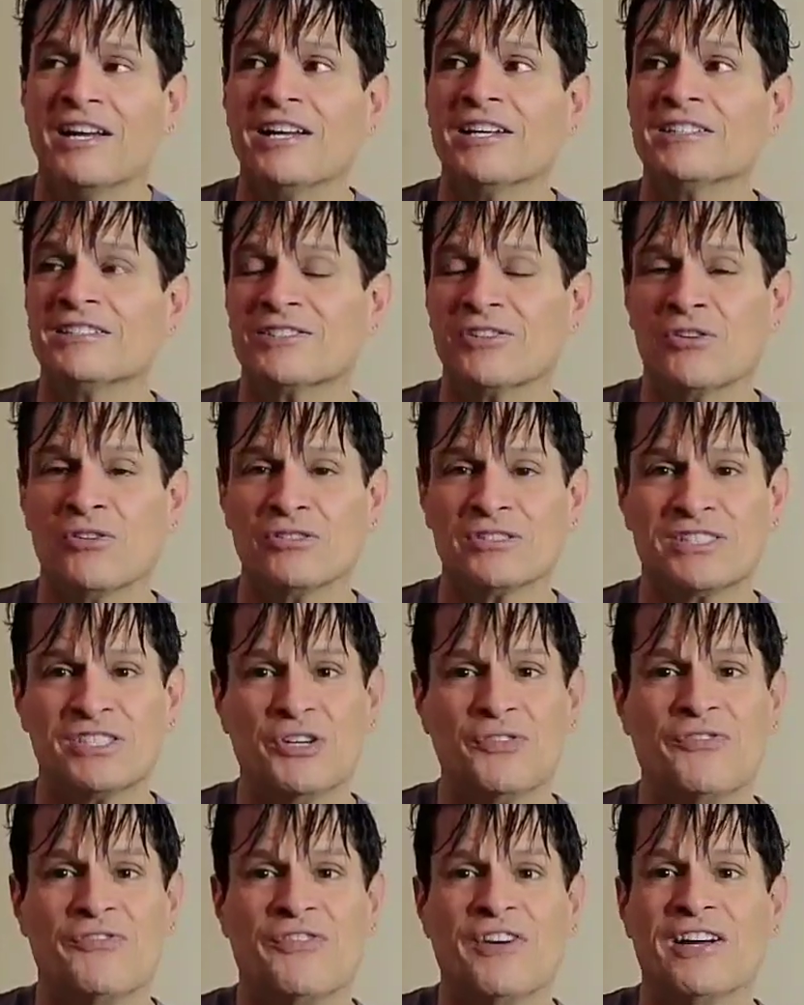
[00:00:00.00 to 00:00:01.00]
it's
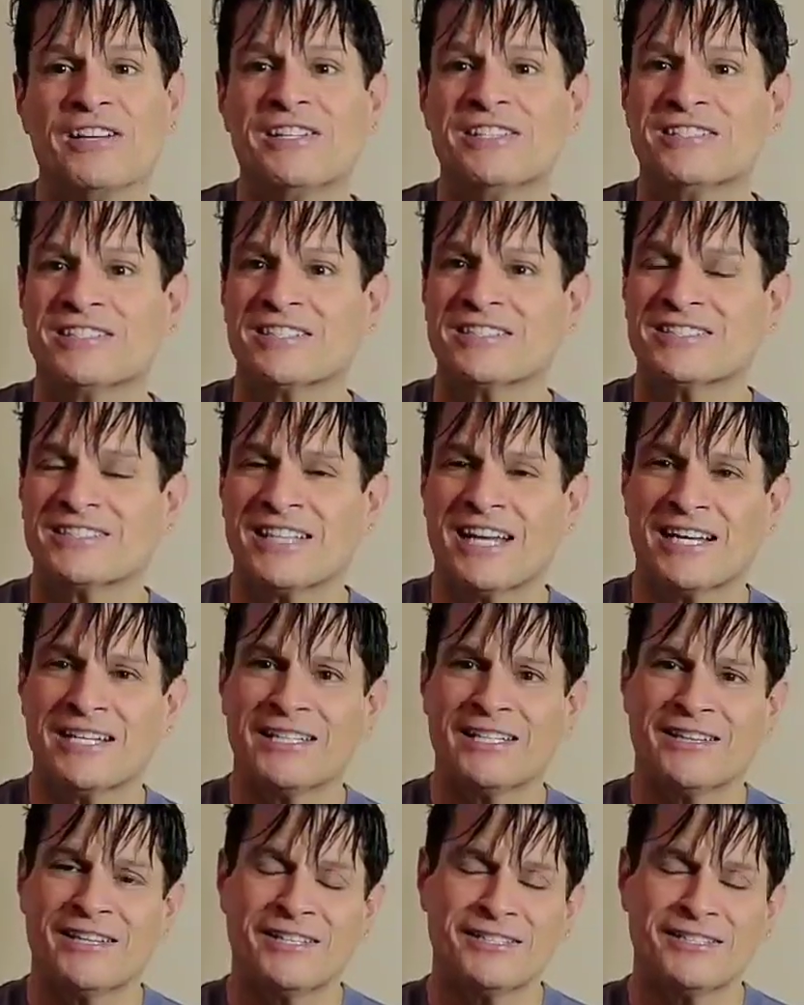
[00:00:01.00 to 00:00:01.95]
also fun, it's exciting.